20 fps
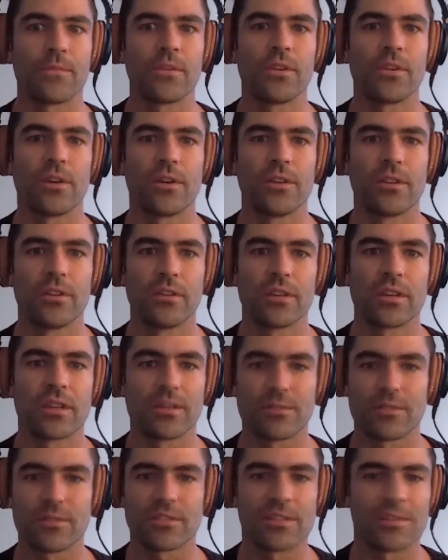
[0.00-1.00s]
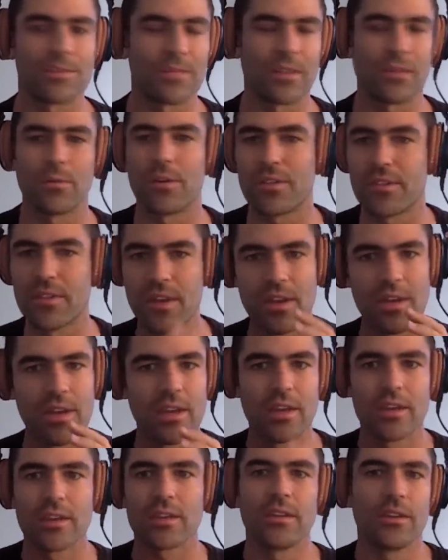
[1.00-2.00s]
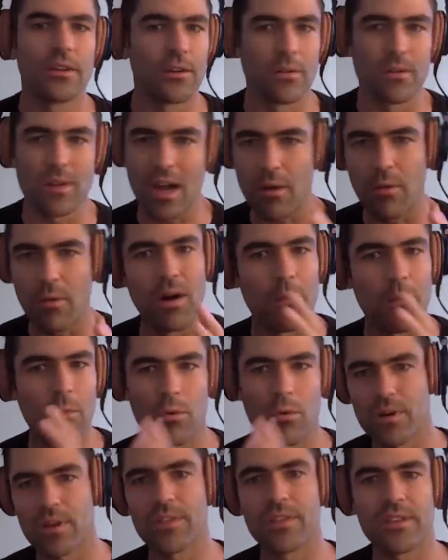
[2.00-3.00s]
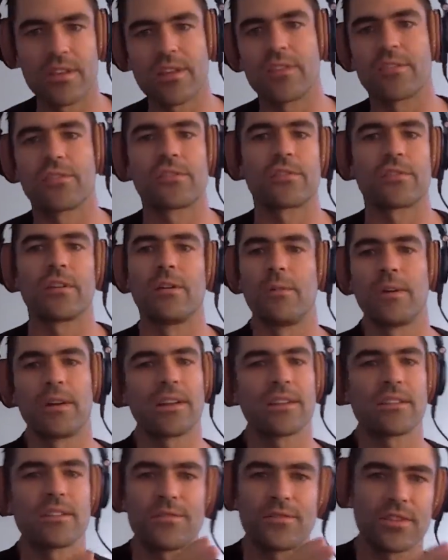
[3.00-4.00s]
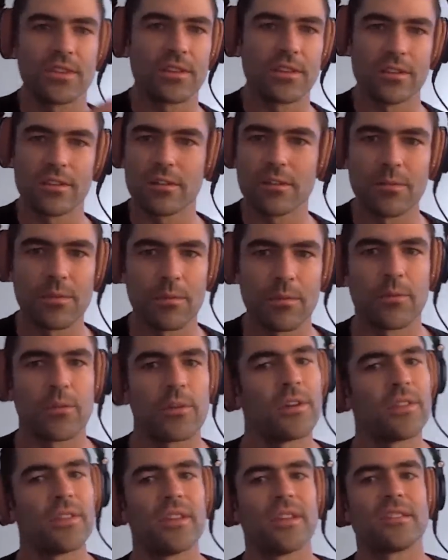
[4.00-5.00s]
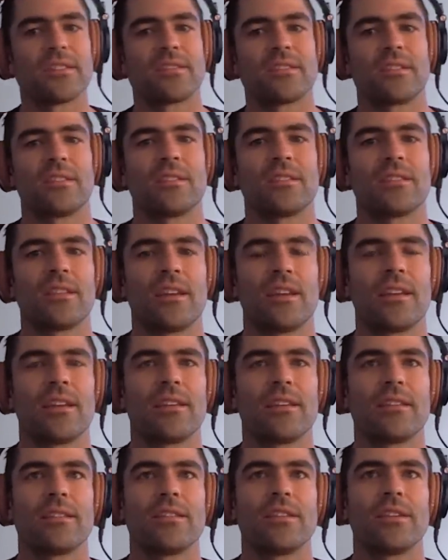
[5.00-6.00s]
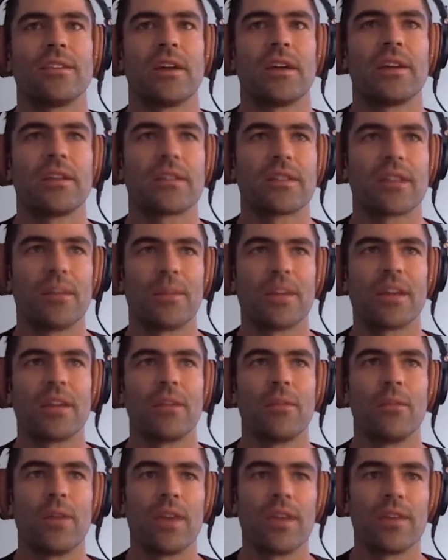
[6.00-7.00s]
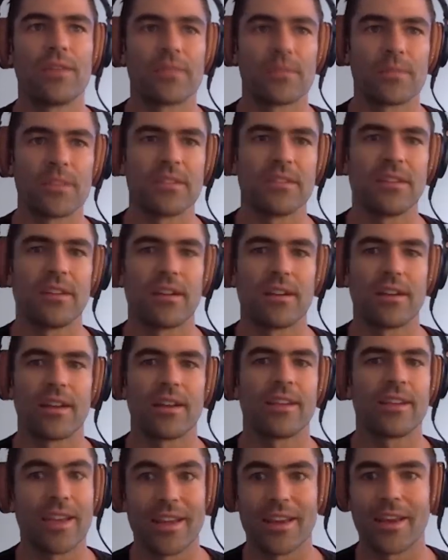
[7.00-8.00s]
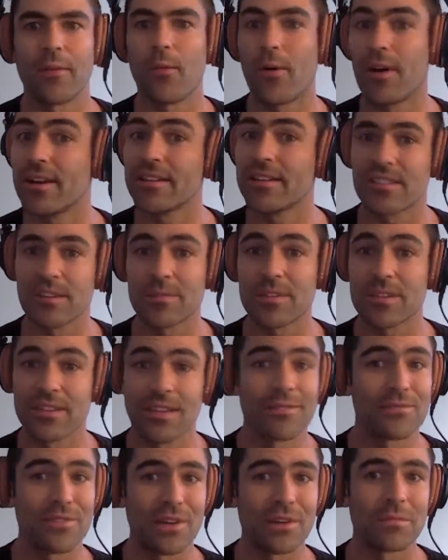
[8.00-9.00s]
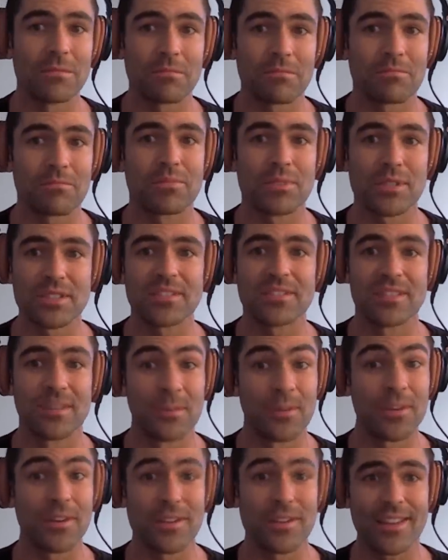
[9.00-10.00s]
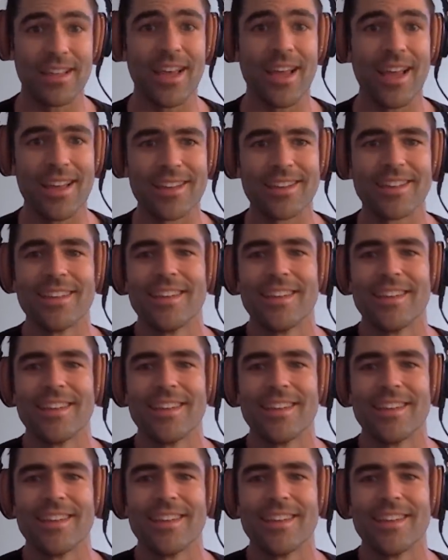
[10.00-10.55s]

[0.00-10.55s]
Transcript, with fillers: They're looking for something with, I want more of this, or I want it to feel a little bit more of this. And I'm coming away from the DR98. I wanted something that felt pretty similar to that.